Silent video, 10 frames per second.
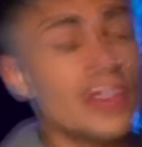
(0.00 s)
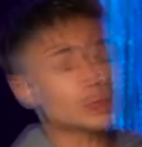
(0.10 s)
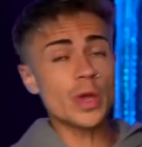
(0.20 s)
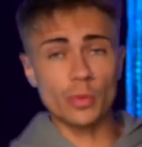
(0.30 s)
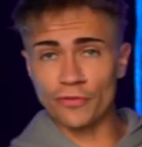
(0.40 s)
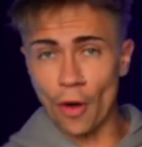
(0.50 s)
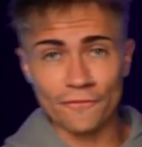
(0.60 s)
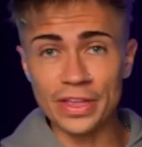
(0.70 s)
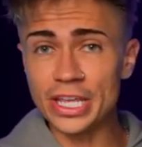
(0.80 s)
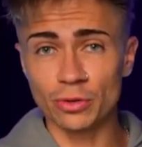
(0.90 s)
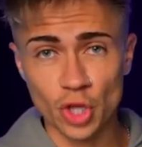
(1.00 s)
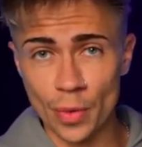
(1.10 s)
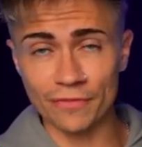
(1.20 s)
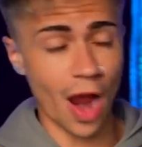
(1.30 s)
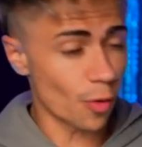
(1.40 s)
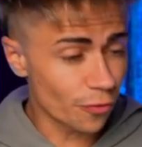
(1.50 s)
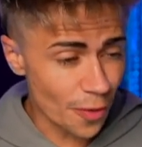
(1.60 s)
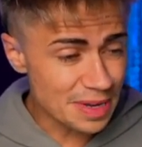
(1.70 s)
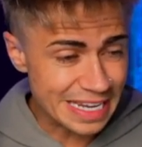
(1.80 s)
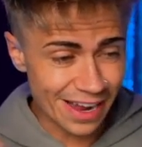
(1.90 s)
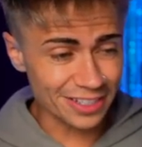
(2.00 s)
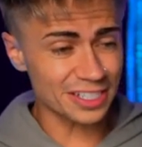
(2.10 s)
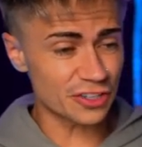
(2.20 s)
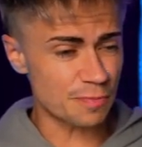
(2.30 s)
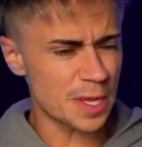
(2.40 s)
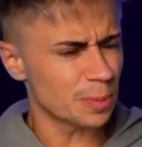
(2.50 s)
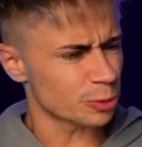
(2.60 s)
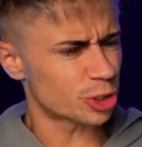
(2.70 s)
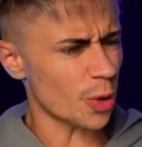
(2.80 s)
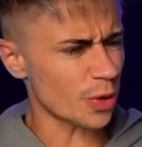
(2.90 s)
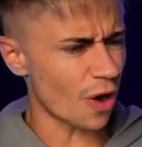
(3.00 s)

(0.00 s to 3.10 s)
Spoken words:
This week we've got videos going viral from dozens of people showing